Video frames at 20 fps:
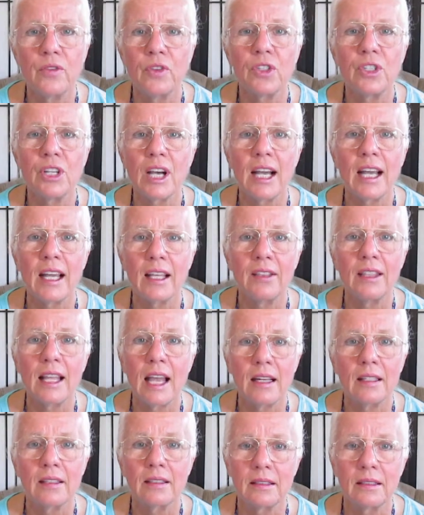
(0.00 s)
of your diet,
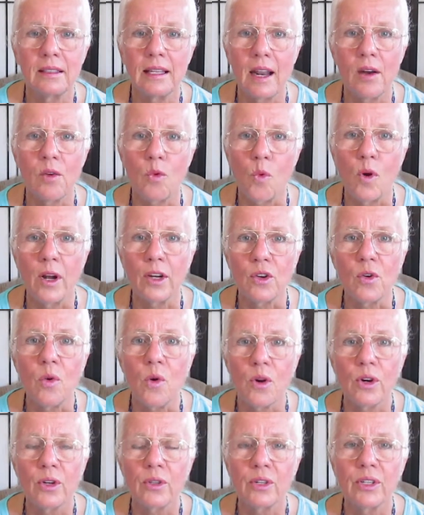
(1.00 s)
that 1/4
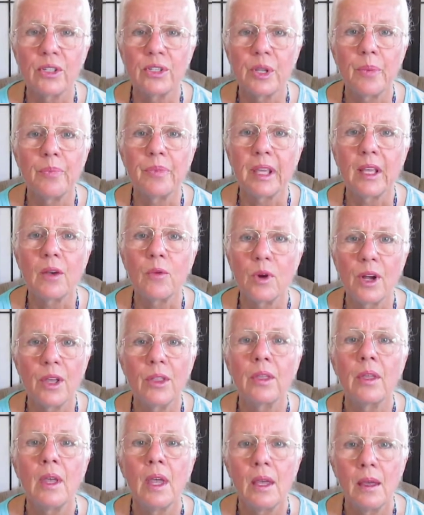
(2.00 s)
or something,
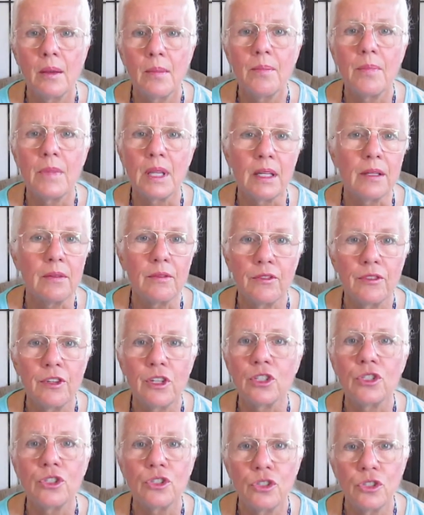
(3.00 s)
with meat,
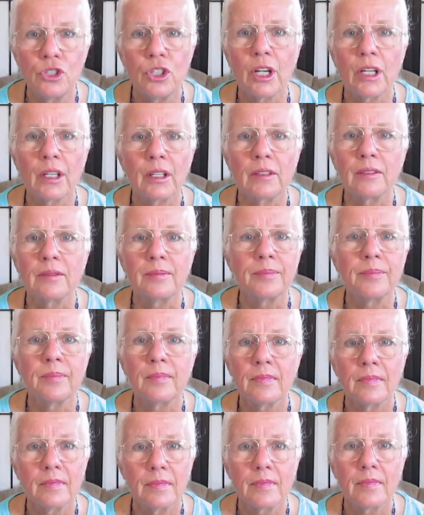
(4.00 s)
fish, chicken,
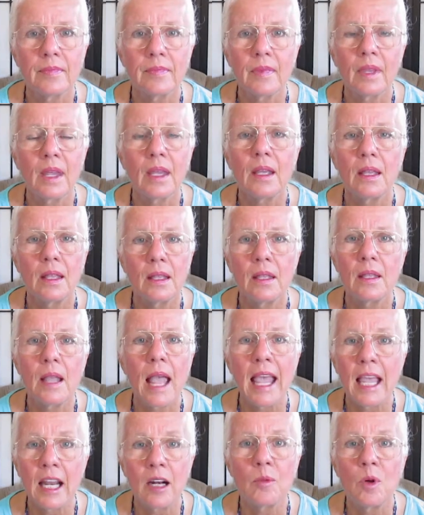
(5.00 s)

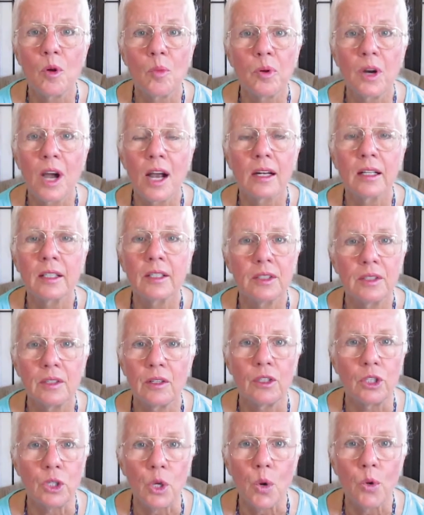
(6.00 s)
animal products,
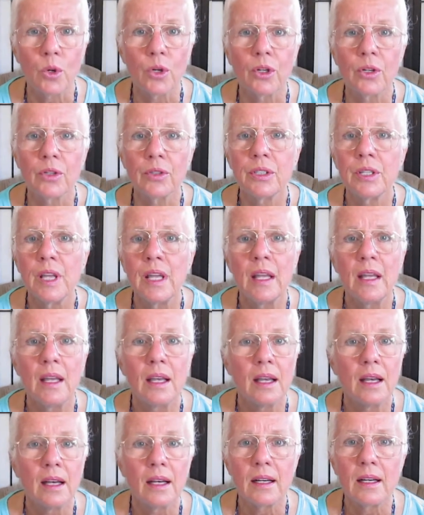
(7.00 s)
yogurt,
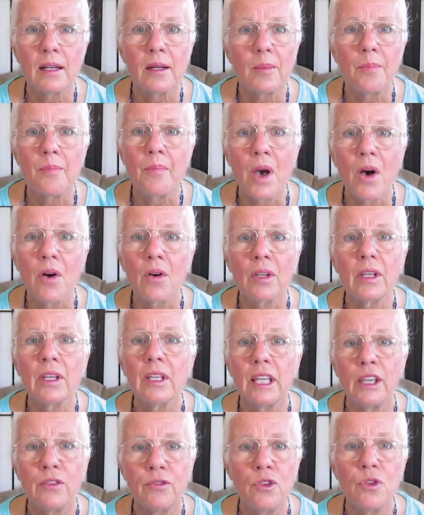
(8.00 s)
milk,
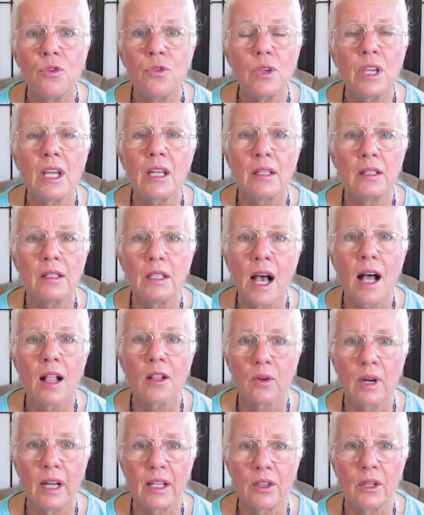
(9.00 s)
if you can
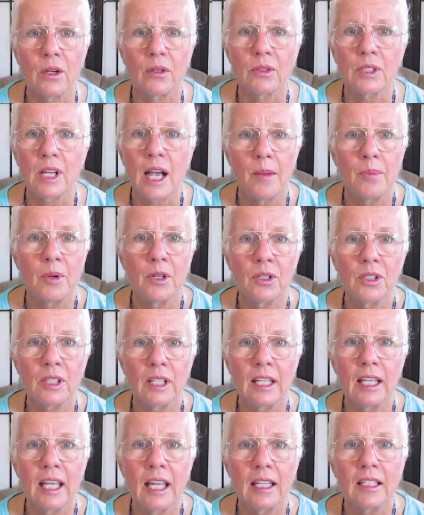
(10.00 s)
tolerate those. I
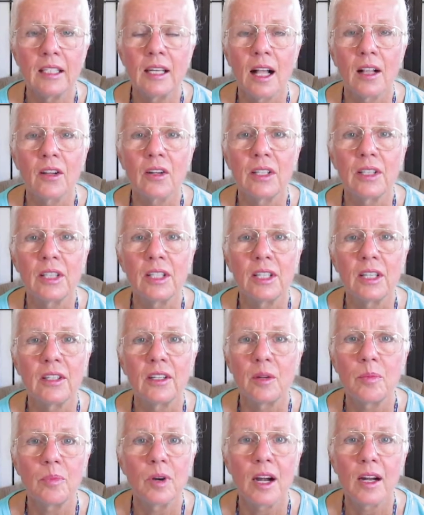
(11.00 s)
personally can't tolerate the
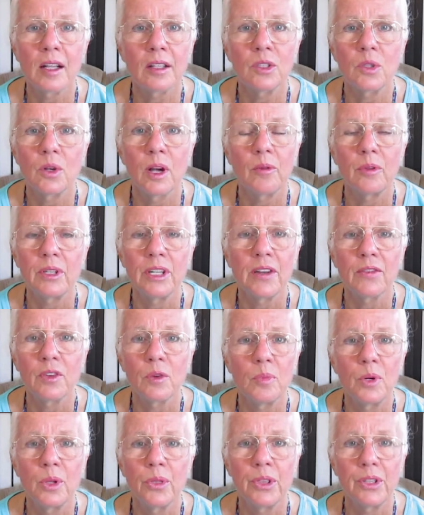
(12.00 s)
dairy products, so I would never
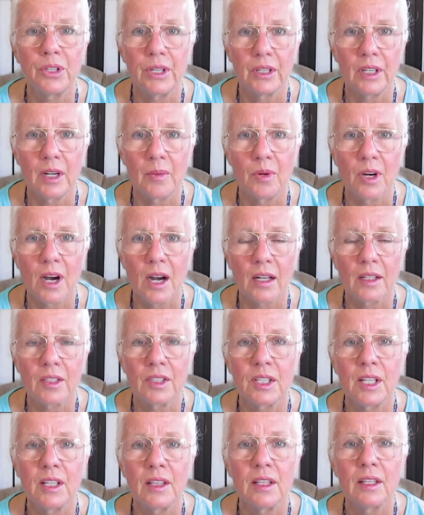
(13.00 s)
put the dairy
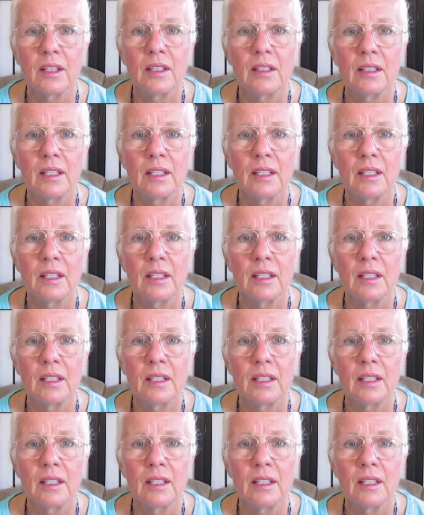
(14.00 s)
products in